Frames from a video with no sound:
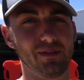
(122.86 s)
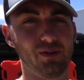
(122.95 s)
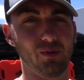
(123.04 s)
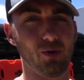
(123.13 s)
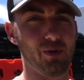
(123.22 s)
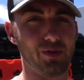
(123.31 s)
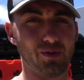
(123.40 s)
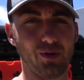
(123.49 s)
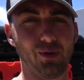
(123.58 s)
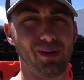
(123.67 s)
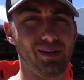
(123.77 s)
if you're rolling
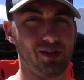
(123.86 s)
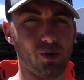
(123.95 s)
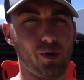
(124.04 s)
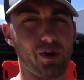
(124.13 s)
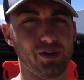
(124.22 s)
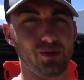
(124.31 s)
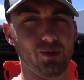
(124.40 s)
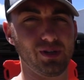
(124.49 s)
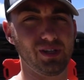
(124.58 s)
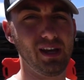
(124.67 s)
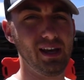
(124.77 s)
through near a water
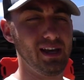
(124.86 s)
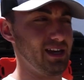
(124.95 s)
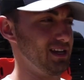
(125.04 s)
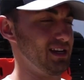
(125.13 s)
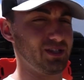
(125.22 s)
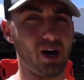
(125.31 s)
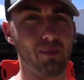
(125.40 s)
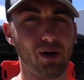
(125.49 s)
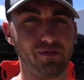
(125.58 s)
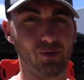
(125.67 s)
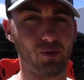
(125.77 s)
source and you need to
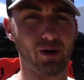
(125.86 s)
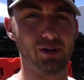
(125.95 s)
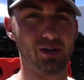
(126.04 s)
top off your water.